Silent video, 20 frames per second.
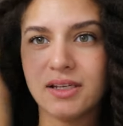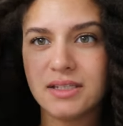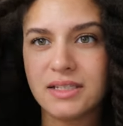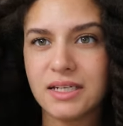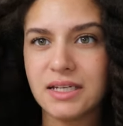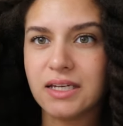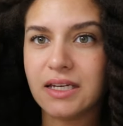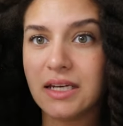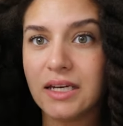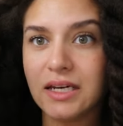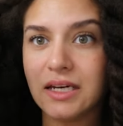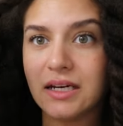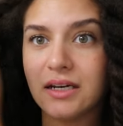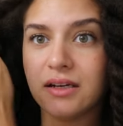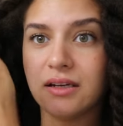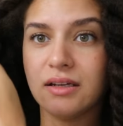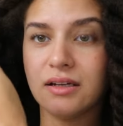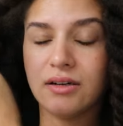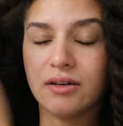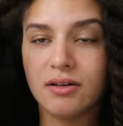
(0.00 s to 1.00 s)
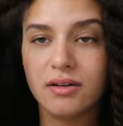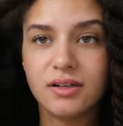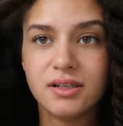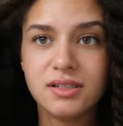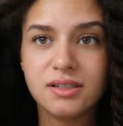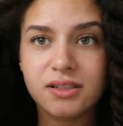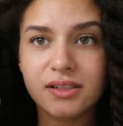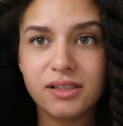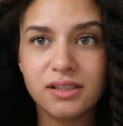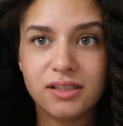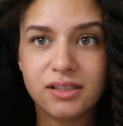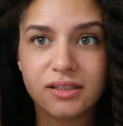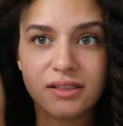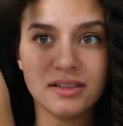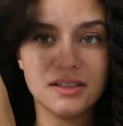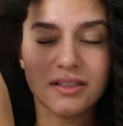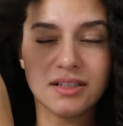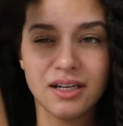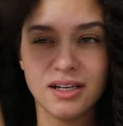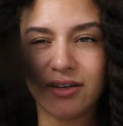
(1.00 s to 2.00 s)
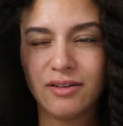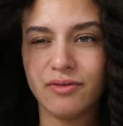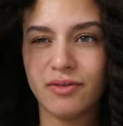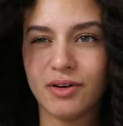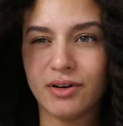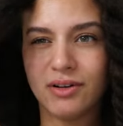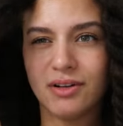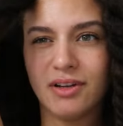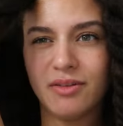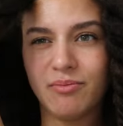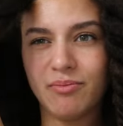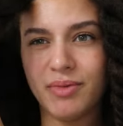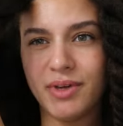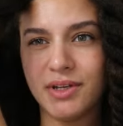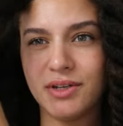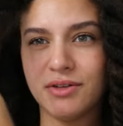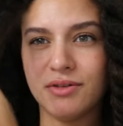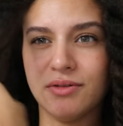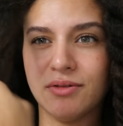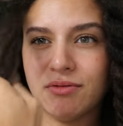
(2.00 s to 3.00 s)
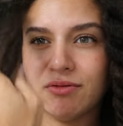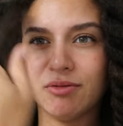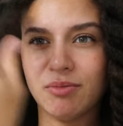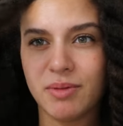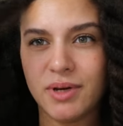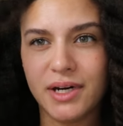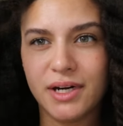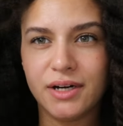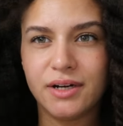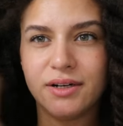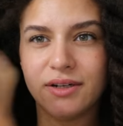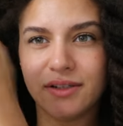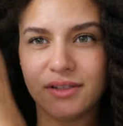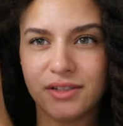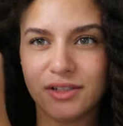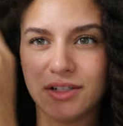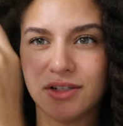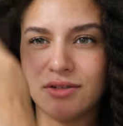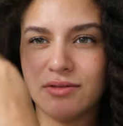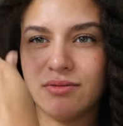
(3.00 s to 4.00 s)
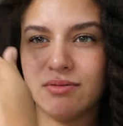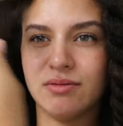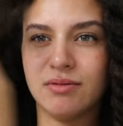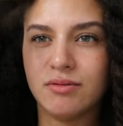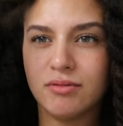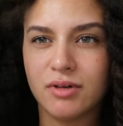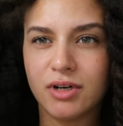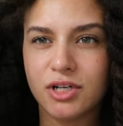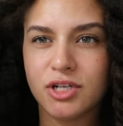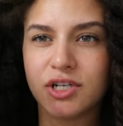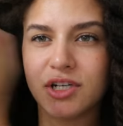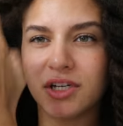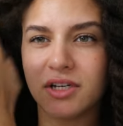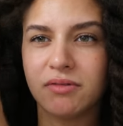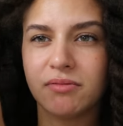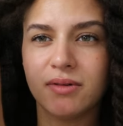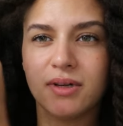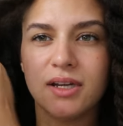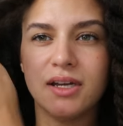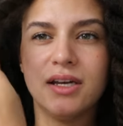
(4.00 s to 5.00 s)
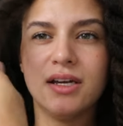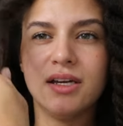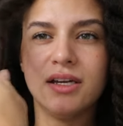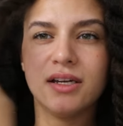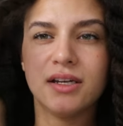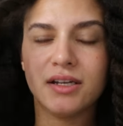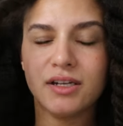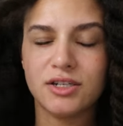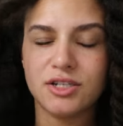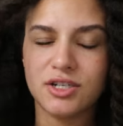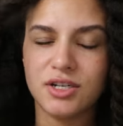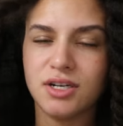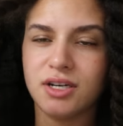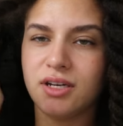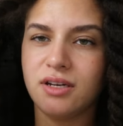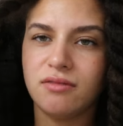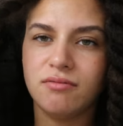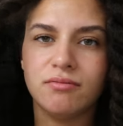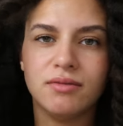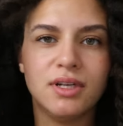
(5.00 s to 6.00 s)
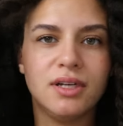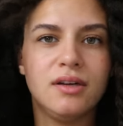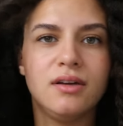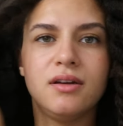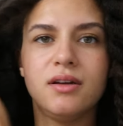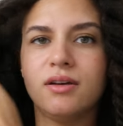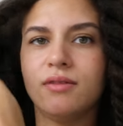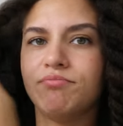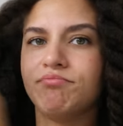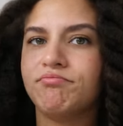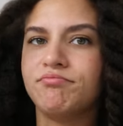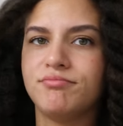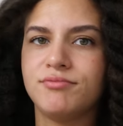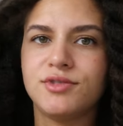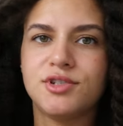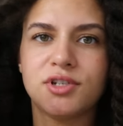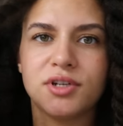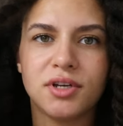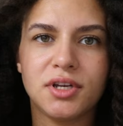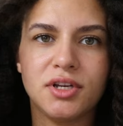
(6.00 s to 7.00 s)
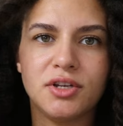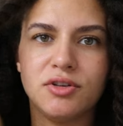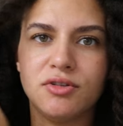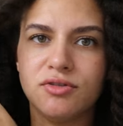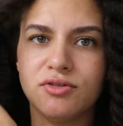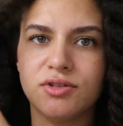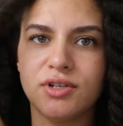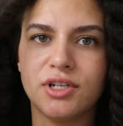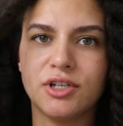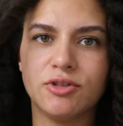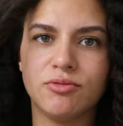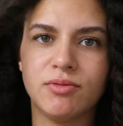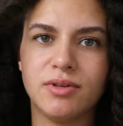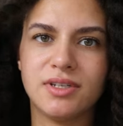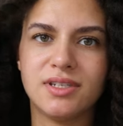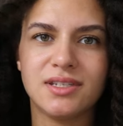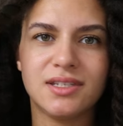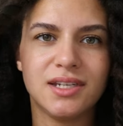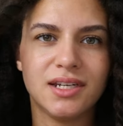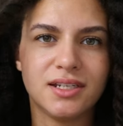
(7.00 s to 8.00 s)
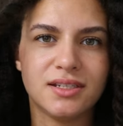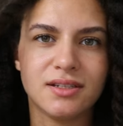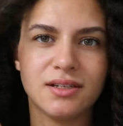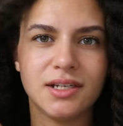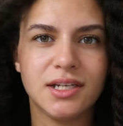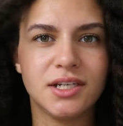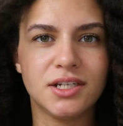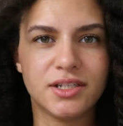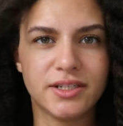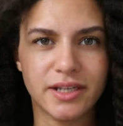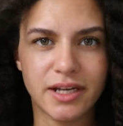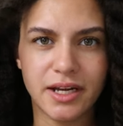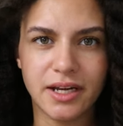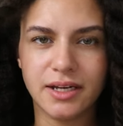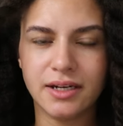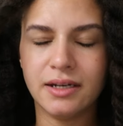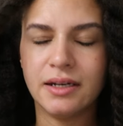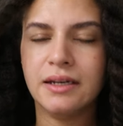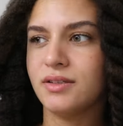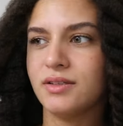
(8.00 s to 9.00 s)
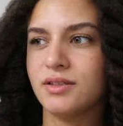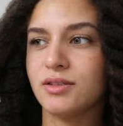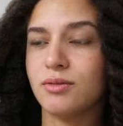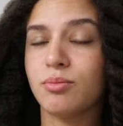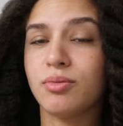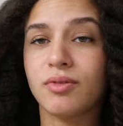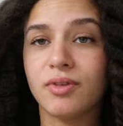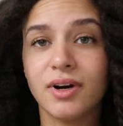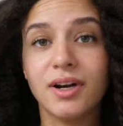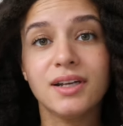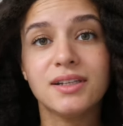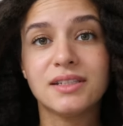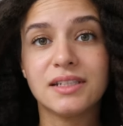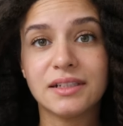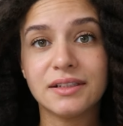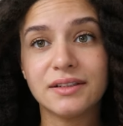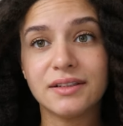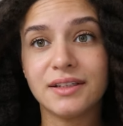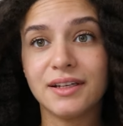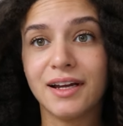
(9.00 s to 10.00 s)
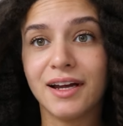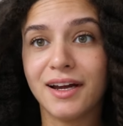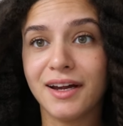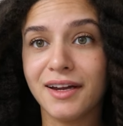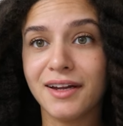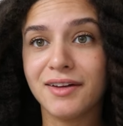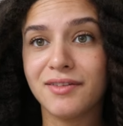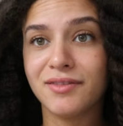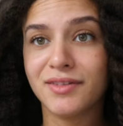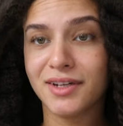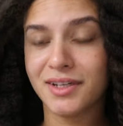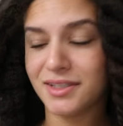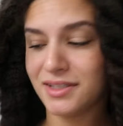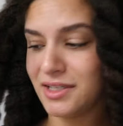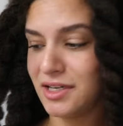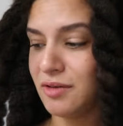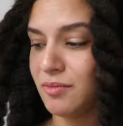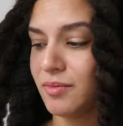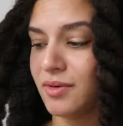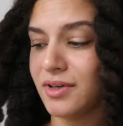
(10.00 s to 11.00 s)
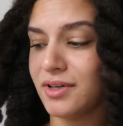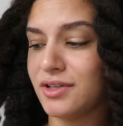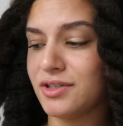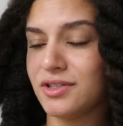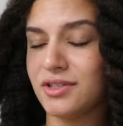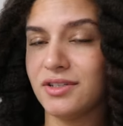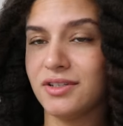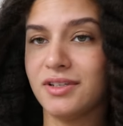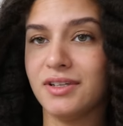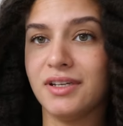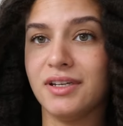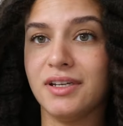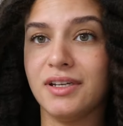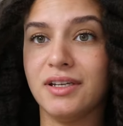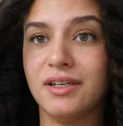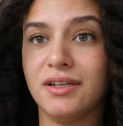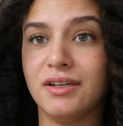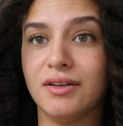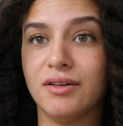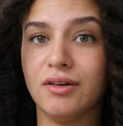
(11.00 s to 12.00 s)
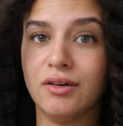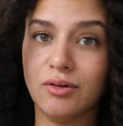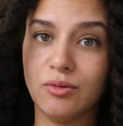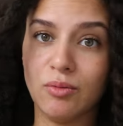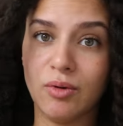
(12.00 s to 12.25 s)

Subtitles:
as I need. And honestly, this is kind of all I've been doing with my hair is just washing, conditioning, chunky two-strand twists, six on each side. Surprisingly, I have not deep conditioned in a